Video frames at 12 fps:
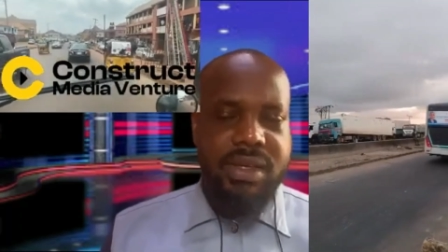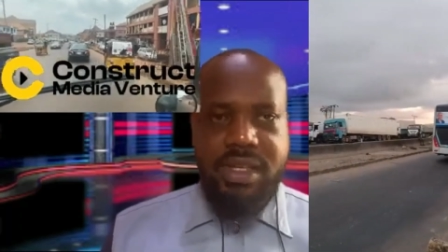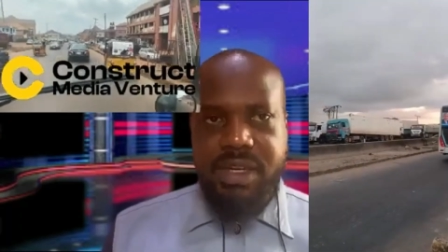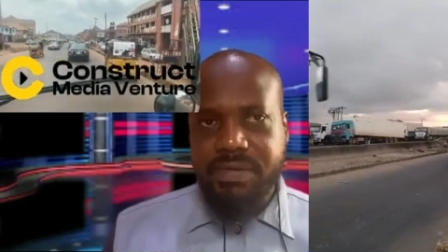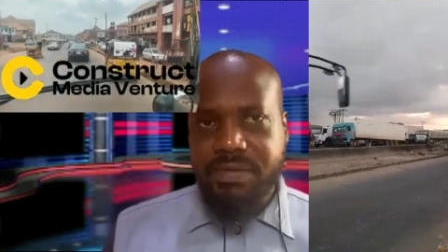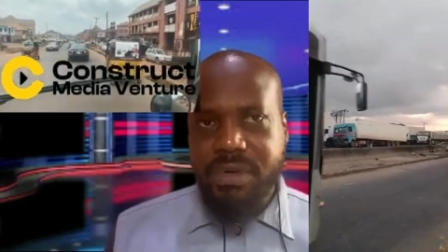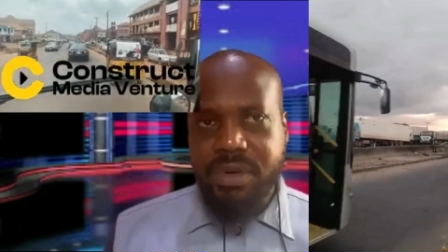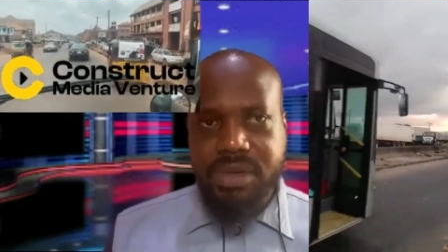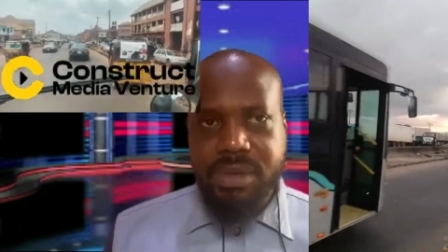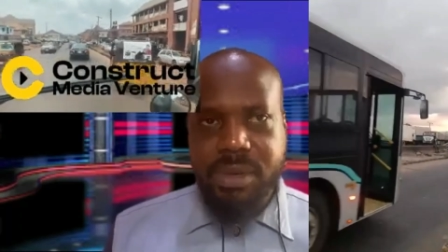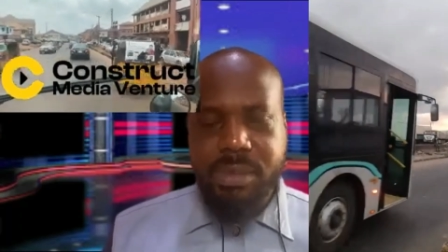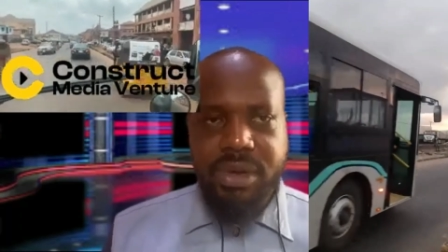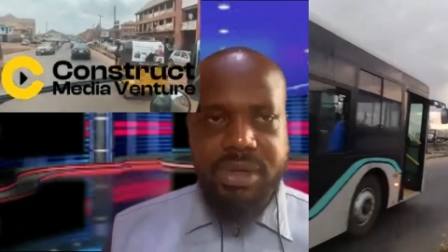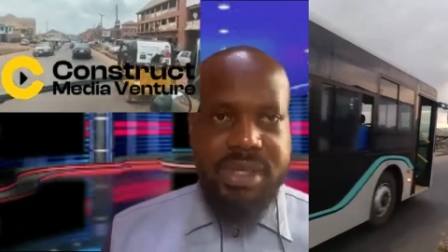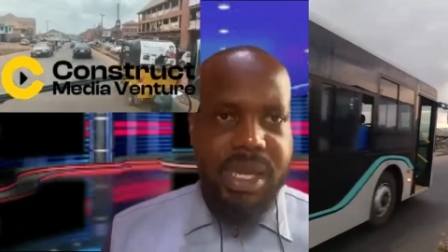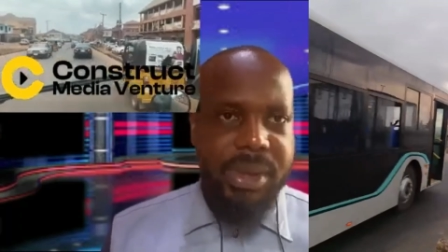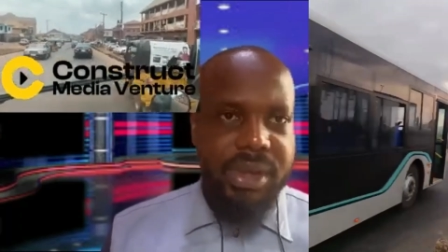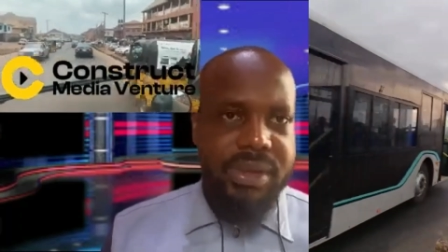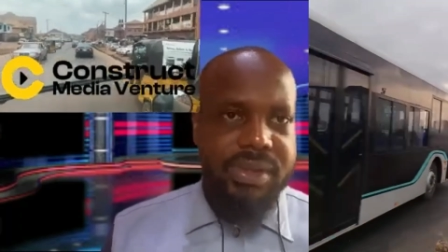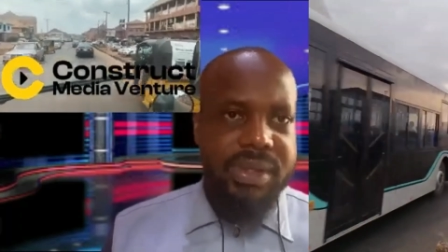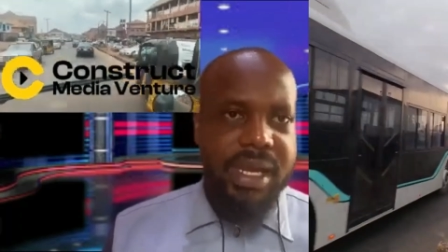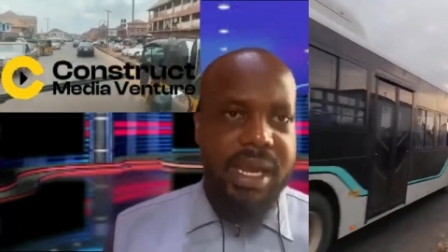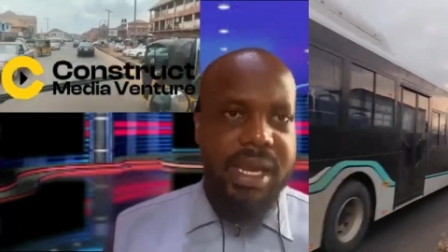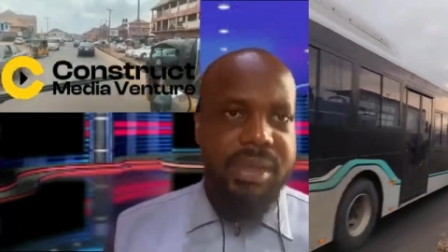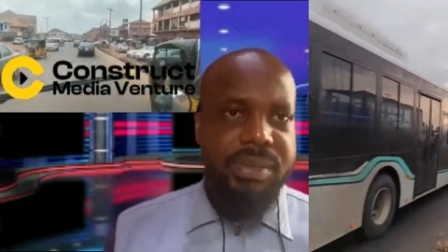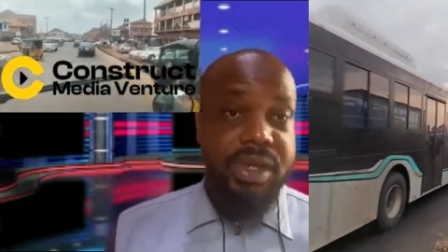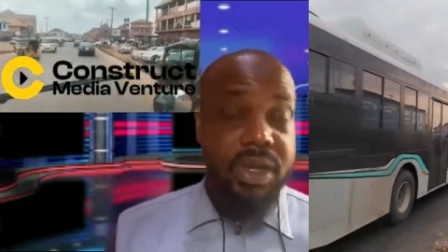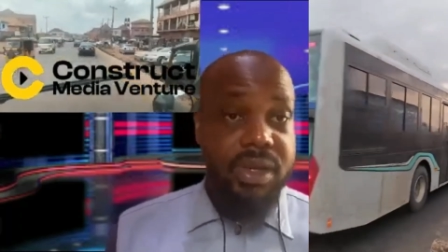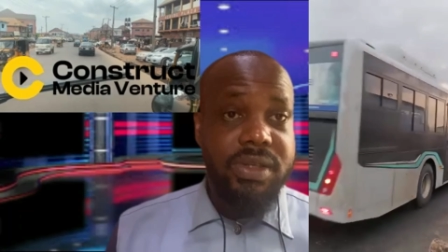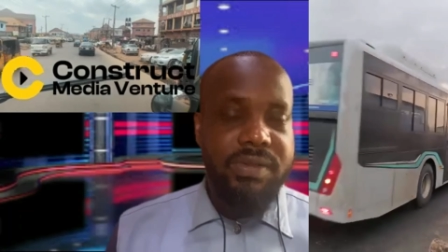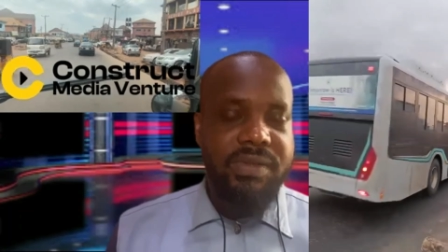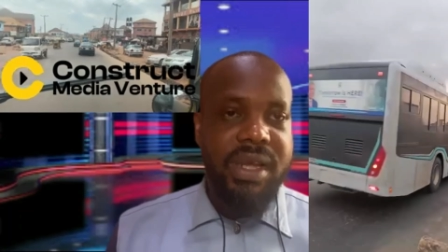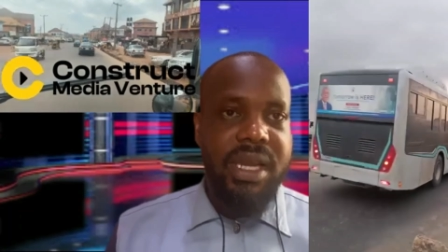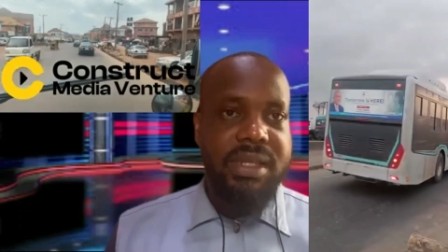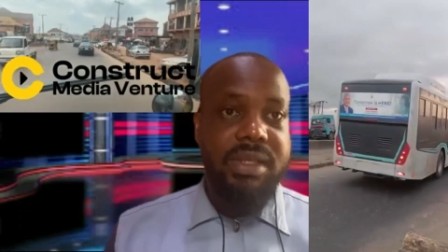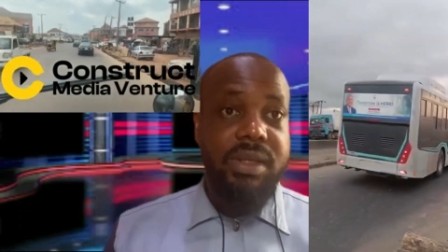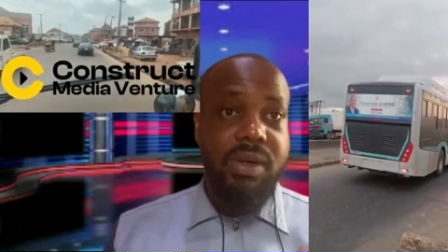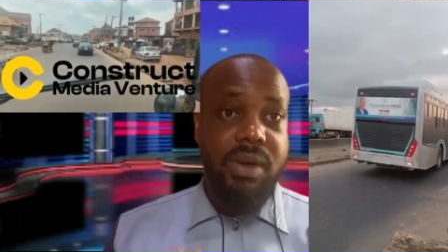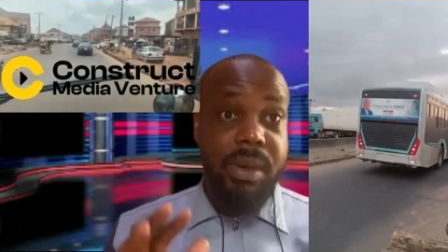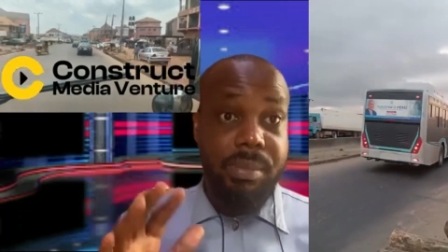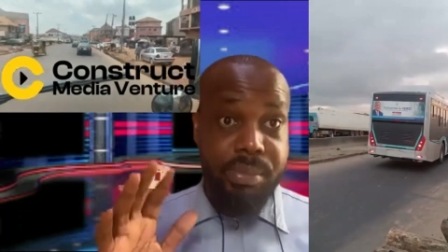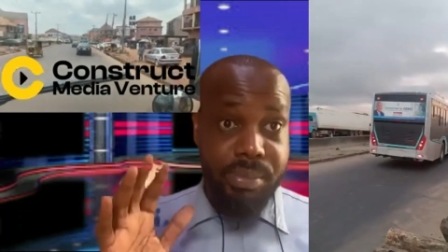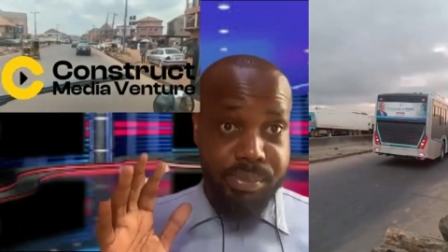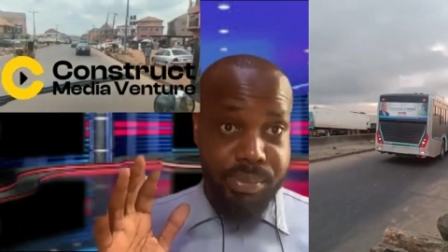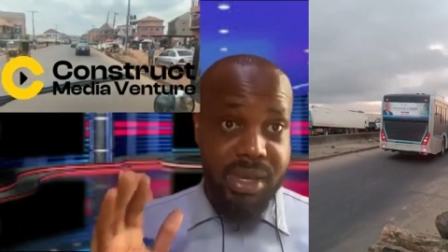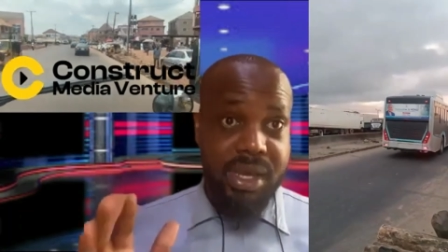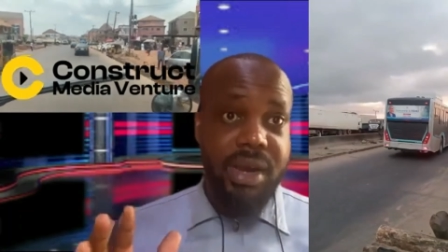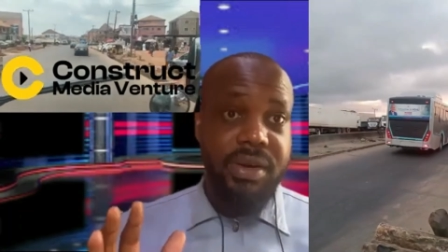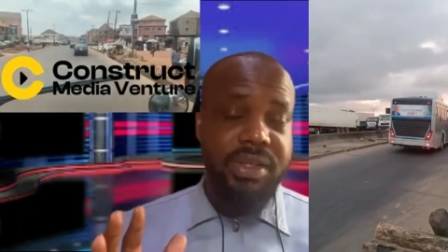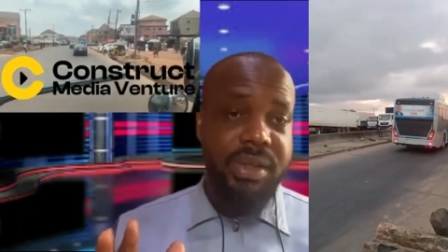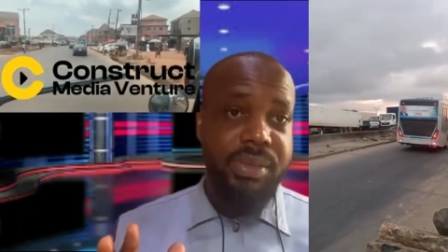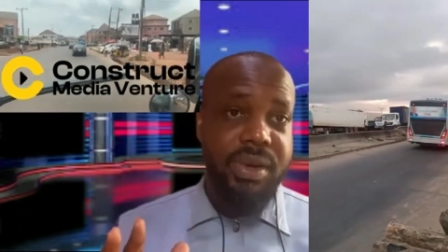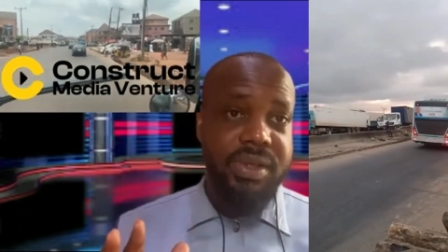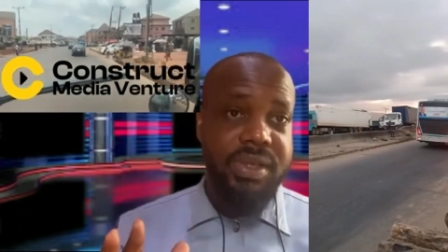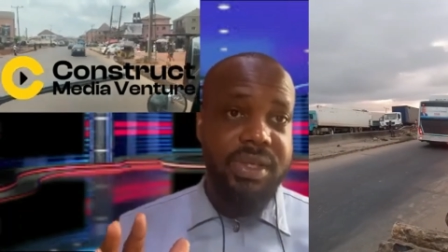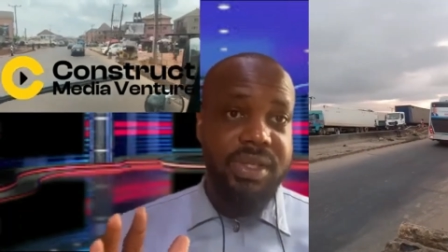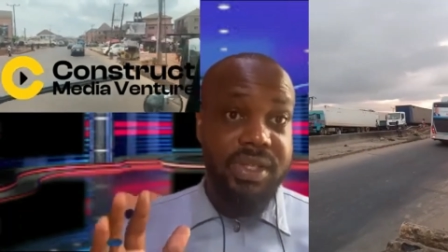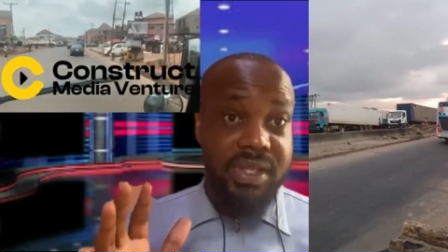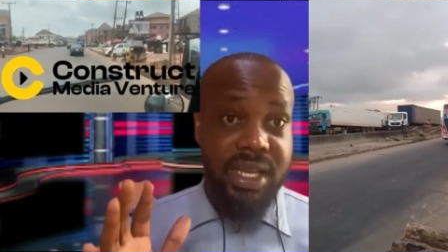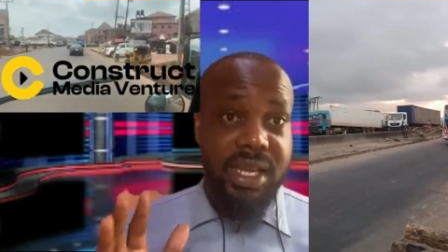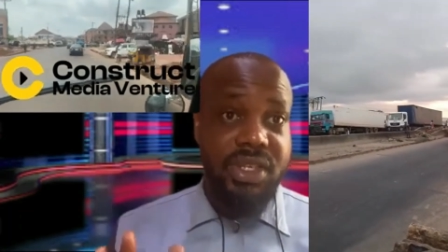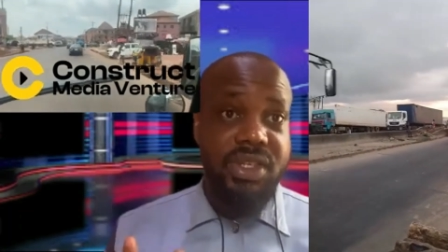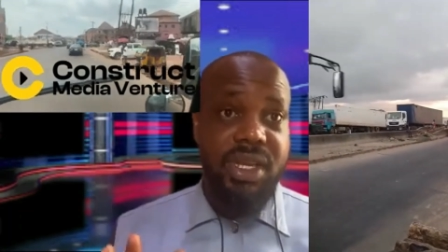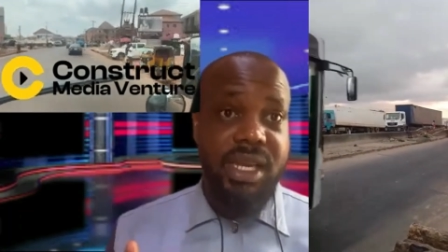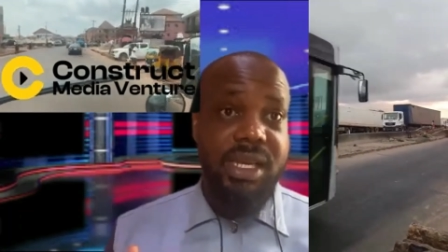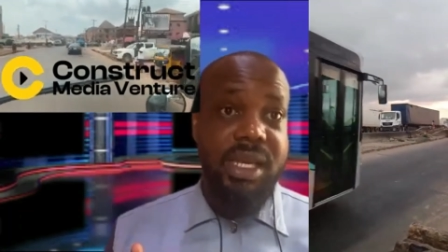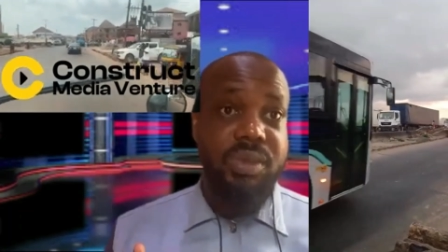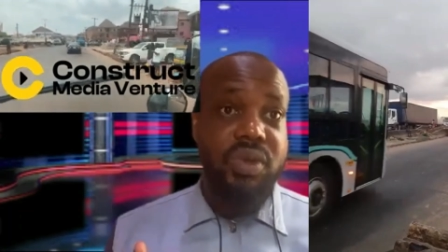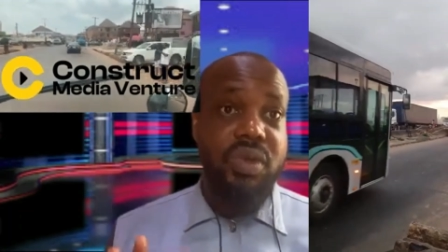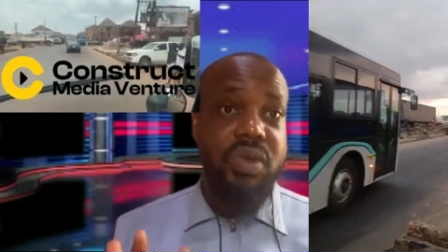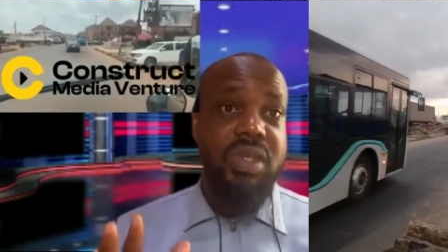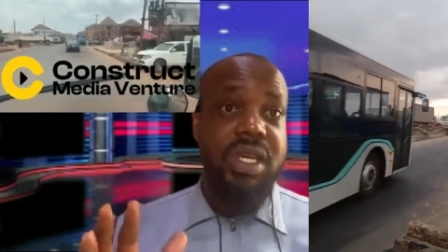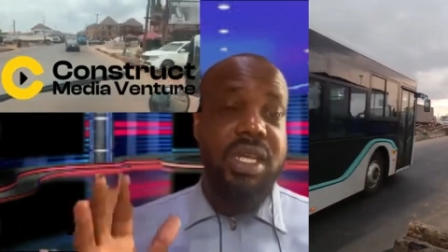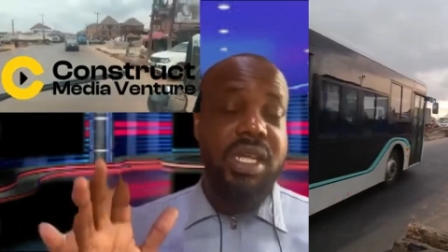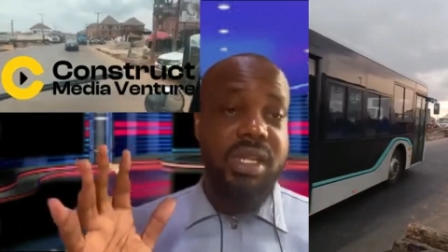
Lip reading: These are the 4 bus terminals, and because of that, there are BRT buses, CNG enabled,